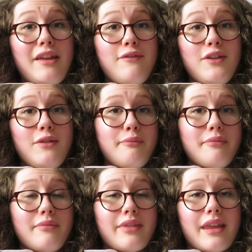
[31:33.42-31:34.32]
If you
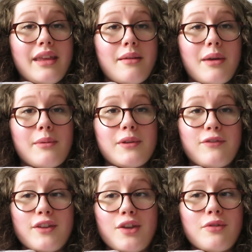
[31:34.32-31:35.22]
think it might be
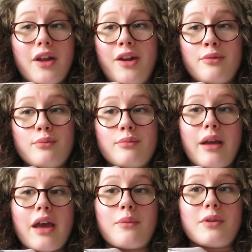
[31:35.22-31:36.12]
for you though,
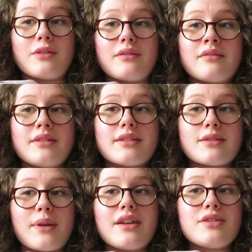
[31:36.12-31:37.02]
I wouldn't
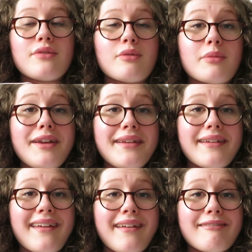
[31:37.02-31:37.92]
dissuade you from
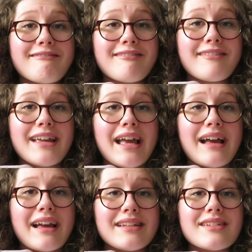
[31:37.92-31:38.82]
reading it.
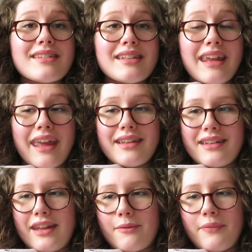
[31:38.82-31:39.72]
I just
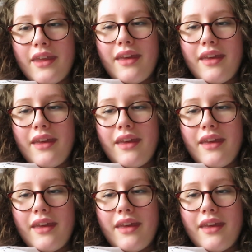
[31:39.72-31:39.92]
hated it.